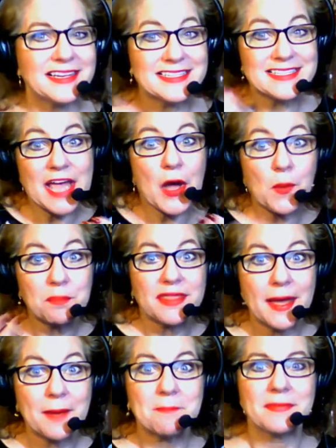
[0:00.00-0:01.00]
to help
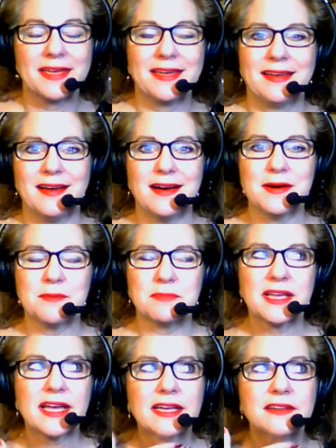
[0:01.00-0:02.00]
them
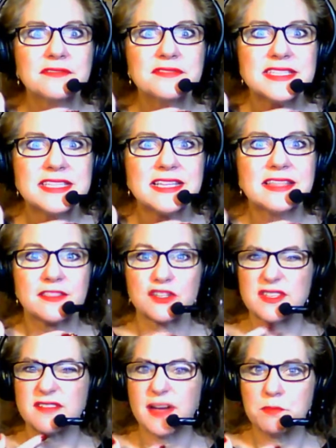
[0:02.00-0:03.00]
kind of see that there's
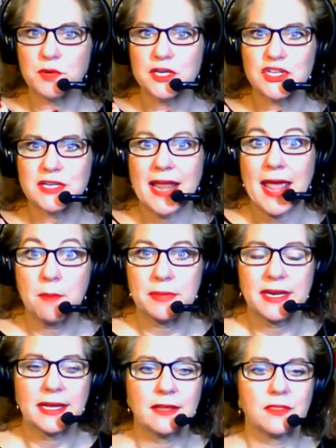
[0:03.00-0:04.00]
a vibration
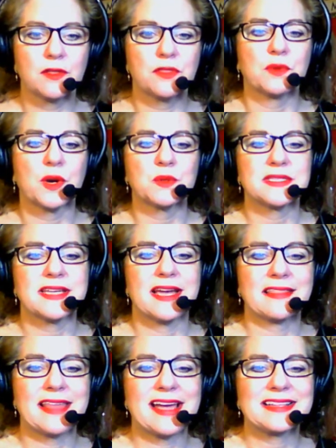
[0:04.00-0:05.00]
happening in the throat
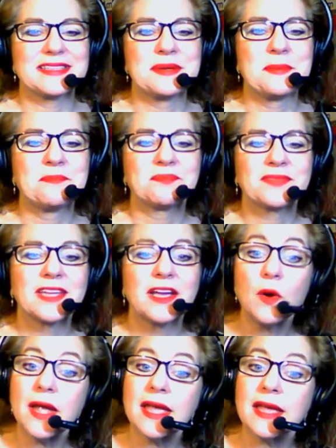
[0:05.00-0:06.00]
on that.
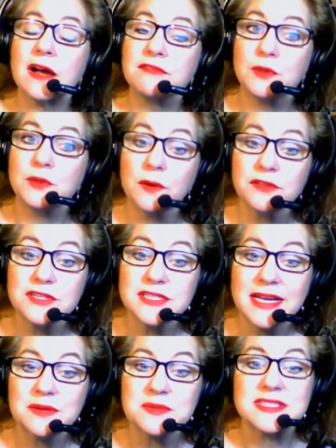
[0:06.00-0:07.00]
Okay, a few other
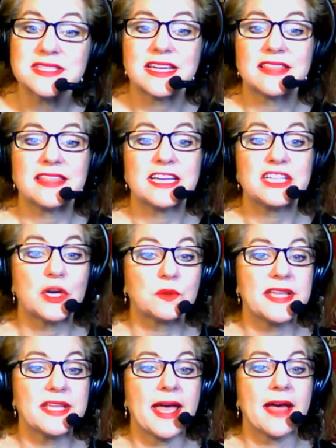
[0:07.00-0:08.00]
sounds that they
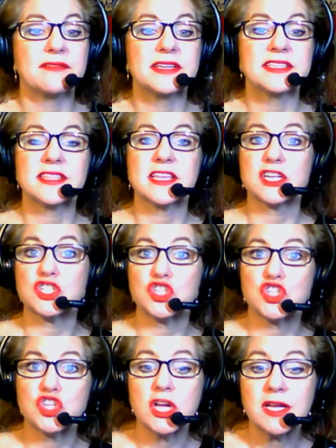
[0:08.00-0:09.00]
don't have is the
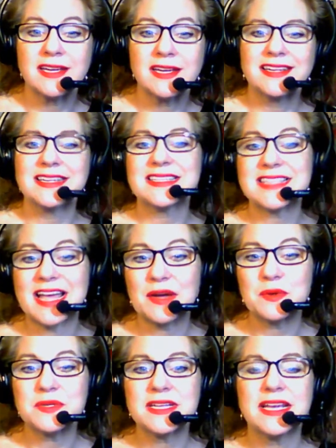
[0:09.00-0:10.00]
zh
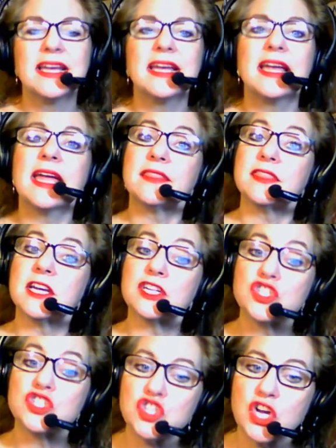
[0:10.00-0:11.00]
sound and the
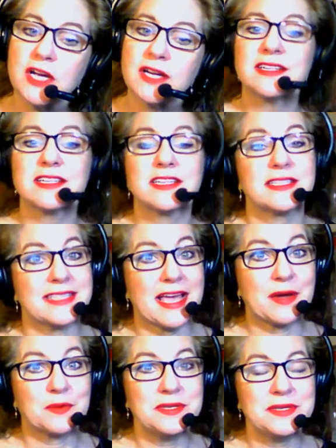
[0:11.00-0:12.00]
ch
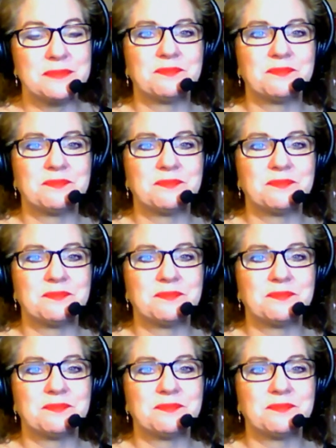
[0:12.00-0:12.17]
sound.